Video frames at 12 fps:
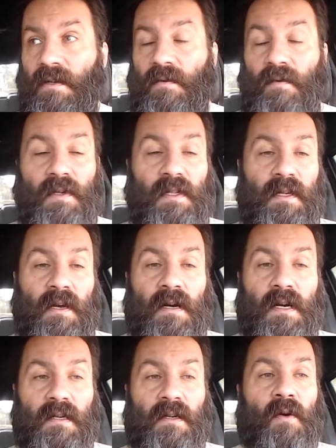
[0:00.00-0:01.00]
Really
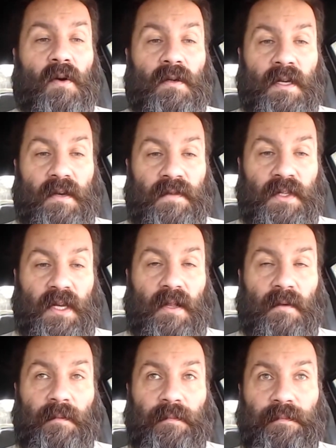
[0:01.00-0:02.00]
hardcore tough
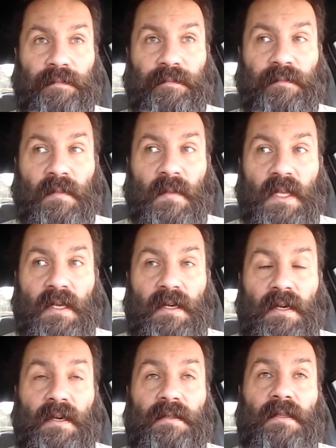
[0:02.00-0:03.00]
sell.
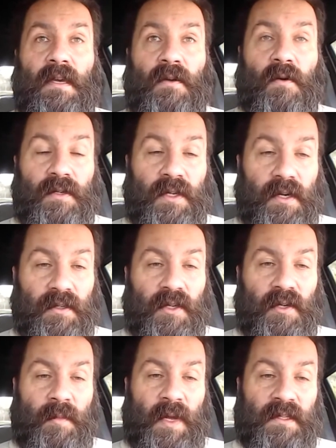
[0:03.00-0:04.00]
And then, of course, it
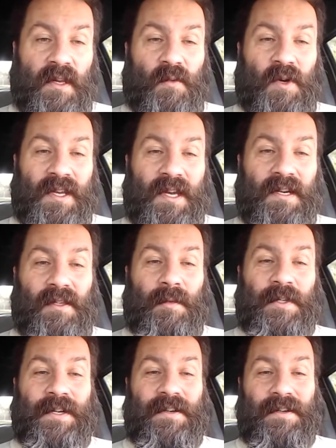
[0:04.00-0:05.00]
also depends on what kind of
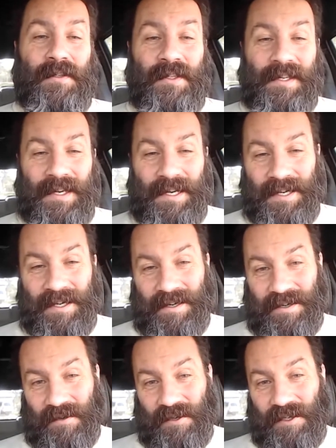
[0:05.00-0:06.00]
libertarians you get in
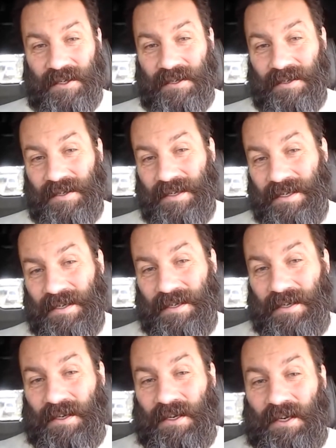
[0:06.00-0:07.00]
Congress.
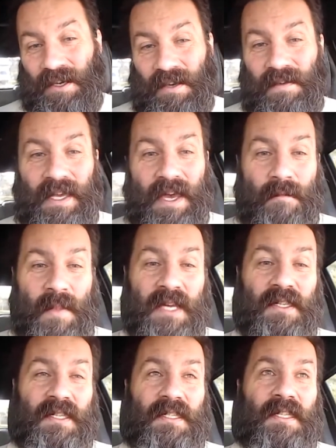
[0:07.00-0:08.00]
If you get
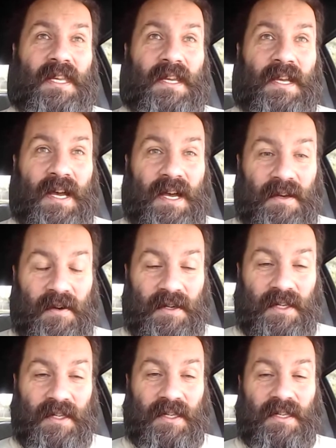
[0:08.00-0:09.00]
Mises in
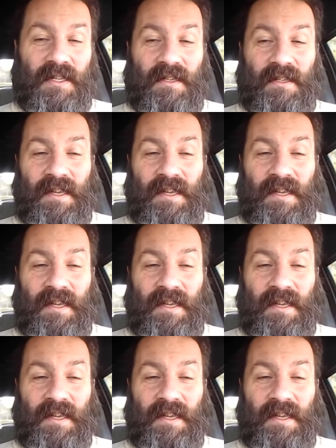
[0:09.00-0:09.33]
Congress,